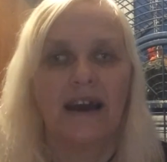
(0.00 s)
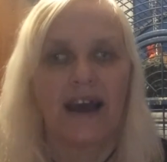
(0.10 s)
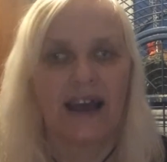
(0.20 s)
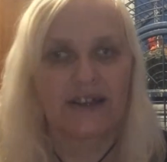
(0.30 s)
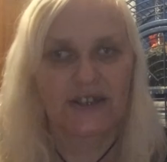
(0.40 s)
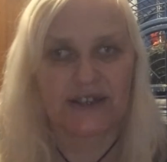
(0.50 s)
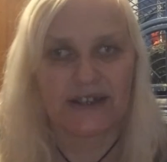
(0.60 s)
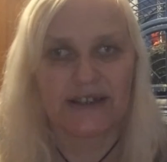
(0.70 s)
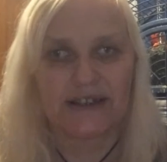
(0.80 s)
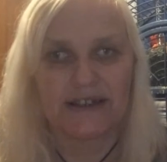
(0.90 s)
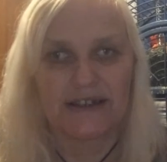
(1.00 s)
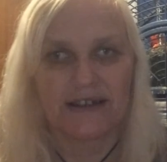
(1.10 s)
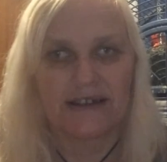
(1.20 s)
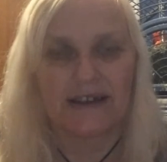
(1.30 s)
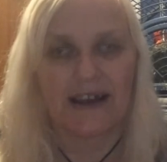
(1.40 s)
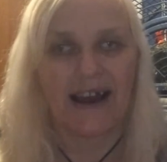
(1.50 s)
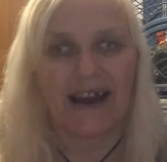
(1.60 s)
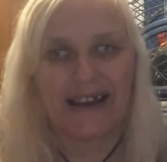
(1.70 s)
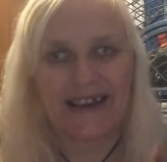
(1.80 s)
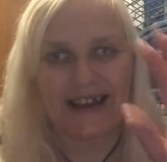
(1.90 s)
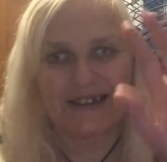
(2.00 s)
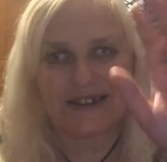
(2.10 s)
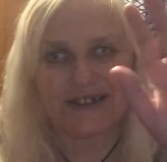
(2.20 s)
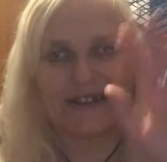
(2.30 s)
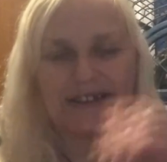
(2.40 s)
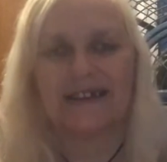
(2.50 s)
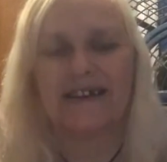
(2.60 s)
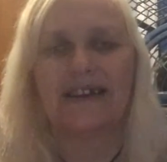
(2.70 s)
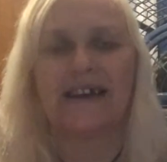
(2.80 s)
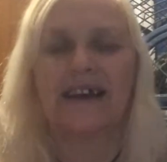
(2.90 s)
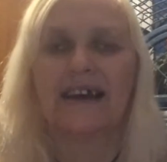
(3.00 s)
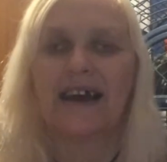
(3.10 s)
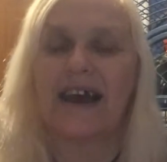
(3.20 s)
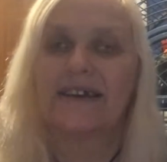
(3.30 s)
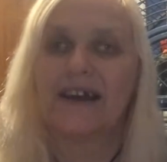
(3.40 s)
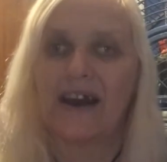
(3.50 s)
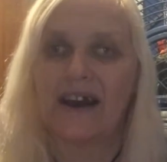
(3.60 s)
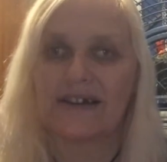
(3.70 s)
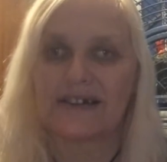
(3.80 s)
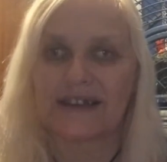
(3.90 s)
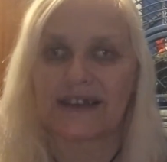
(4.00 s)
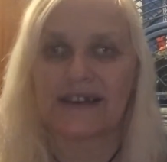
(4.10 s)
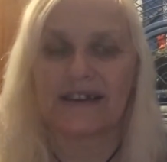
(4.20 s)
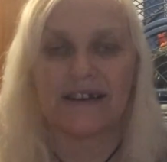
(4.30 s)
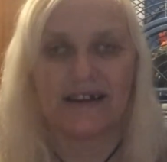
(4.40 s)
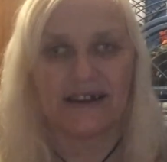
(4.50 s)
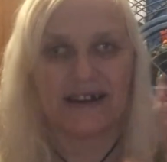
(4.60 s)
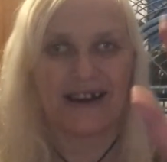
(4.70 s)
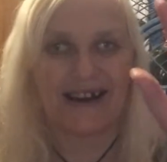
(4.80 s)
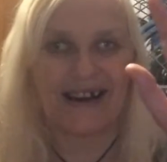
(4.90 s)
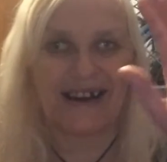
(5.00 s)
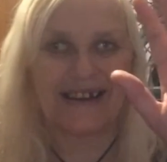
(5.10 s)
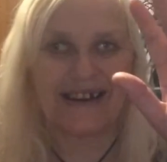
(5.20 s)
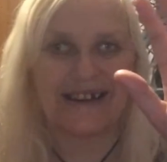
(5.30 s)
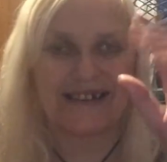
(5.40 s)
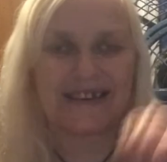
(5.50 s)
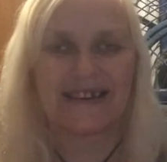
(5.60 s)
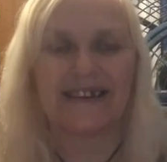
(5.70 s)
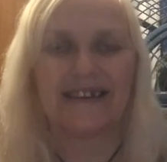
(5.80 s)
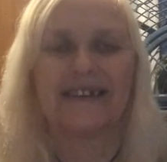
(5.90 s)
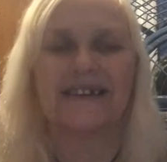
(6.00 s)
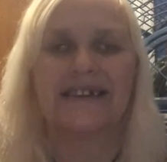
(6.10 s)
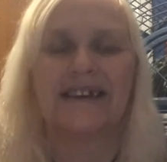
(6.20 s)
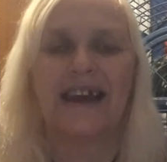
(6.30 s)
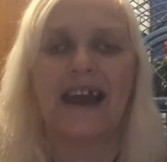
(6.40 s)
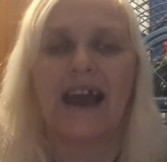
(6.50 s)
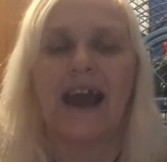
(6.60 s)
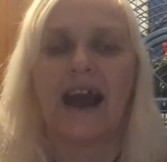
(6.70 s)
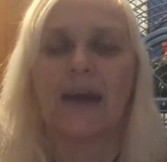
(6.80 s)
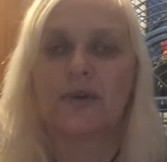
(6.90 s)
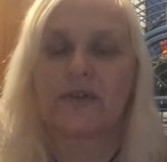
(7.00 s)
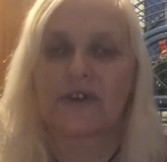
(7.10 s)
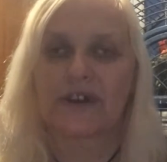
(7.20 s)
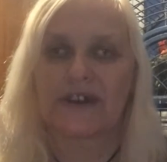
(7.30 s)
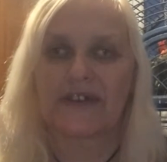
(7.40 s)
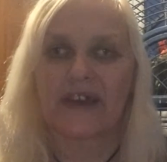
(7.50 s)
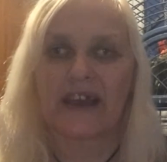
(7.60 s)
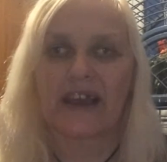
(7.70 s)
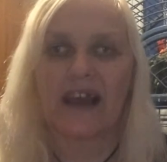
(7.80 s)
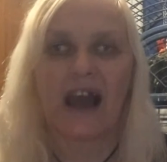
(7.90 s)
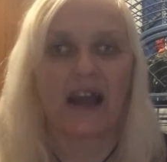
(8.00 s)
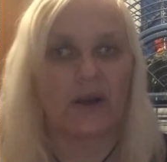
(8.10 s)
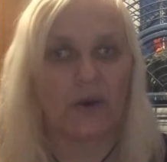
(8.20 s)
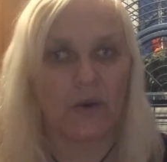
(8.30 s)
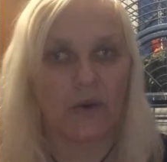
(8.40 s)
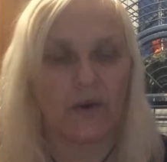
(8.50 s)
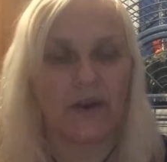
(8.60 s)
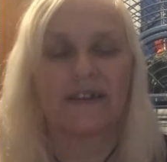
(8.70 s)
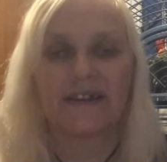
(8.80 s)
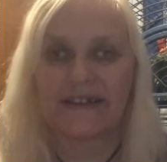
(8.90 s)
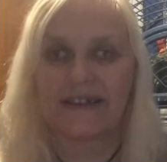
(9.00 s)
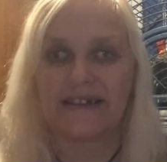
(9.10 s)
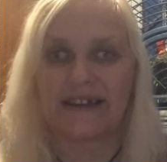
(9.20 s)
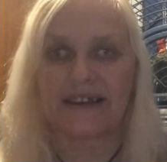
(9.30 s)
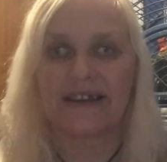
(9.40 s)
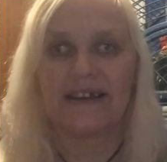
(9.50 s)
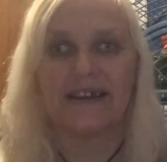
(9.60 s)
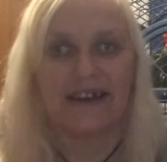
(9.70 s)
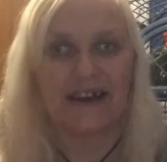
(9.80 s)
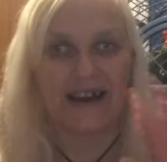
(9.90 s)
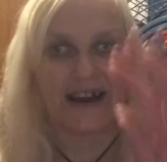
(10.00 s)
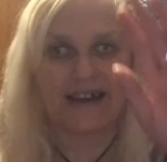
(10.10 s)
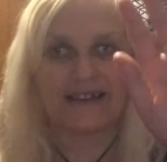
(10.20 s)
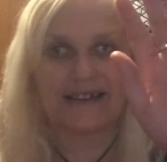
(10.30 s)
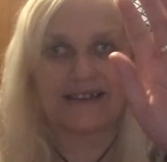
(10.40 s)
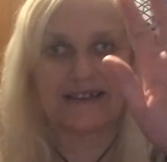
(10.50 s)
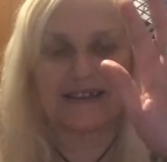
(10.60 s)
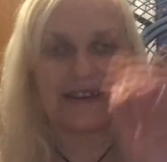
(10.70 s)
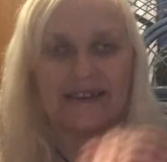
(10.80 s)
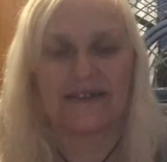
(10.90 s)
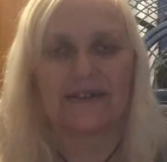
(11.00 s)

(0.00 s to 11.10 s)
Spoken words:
Ashton. Hi, Ashton. And Hardy. Hi, Hardy. I'm also going to say hello to Sydney. Hi, Sydney.